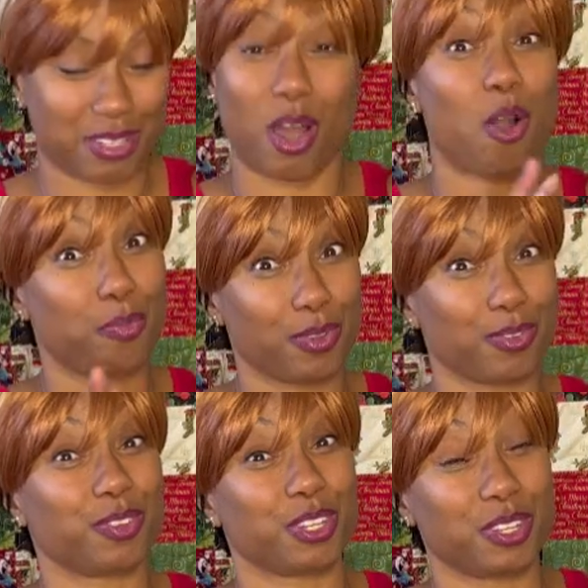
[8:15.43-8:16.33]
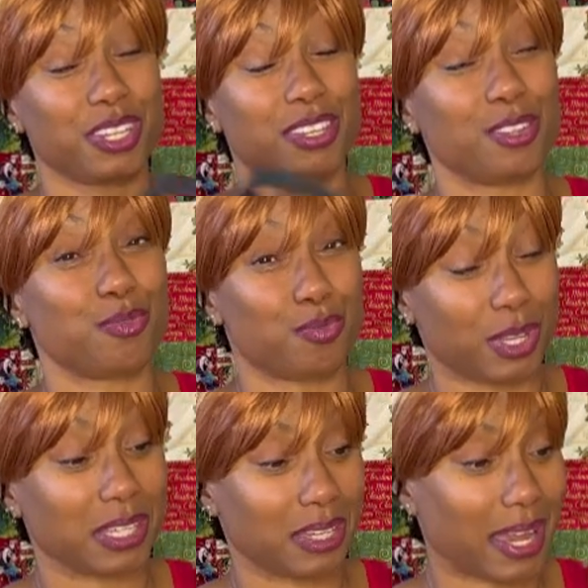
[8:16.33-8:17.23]
Hope you really
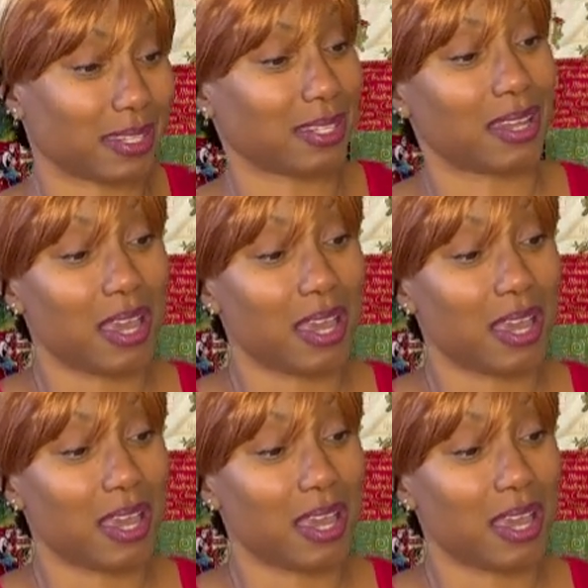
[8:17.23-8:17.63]
liked it.